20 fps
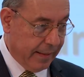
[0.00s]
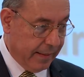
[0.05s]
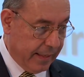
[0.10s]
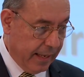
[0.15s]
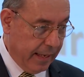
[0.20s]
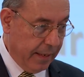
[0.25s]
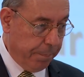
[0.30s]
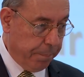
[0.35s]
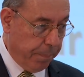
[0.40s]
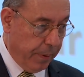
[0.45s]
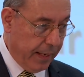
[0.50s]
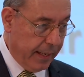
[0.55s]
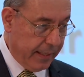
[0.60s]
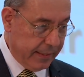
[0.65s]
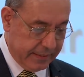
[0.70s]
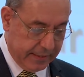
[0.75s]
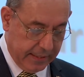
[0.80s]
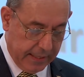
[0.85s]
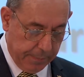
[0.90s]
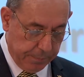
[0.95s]
they
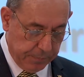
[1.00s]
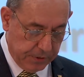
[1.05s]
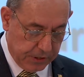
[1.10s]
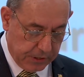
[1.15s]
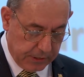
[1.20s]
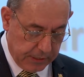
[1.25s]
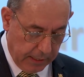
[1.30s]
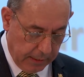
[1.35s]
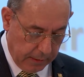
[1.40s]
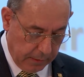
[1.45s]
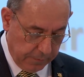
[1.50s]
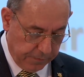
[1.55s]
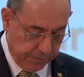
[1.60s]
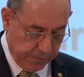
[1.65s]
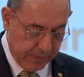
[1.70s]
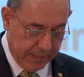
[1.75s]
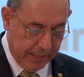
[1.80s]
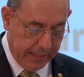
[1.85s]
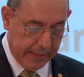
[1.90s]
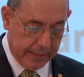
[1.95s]
placed themselves
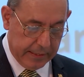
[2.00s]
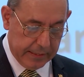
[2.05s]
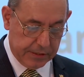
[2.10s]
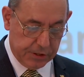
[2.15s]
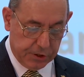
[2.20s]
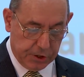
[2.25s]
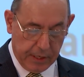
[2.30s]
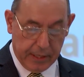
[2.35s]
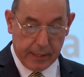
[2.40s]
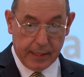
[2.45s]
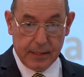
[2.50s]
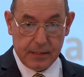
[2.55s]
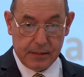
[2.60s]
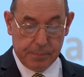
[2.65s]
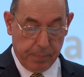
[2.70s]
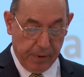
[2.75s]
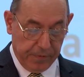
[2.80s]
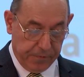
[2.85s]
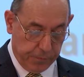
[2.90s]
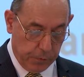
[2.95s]
in the stairs
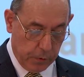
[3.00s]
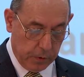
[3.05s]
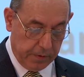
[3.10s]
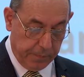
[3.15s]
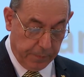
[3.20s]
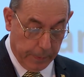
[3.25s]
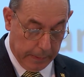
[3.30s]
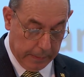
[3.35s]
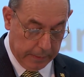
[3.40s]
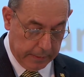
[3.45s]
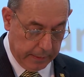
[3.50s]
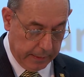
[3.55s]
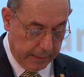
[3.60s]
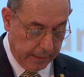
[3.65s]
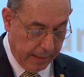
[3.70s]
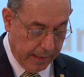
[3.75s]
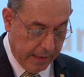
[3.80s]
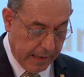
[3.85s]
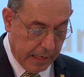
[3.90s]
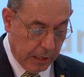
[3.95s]
before the building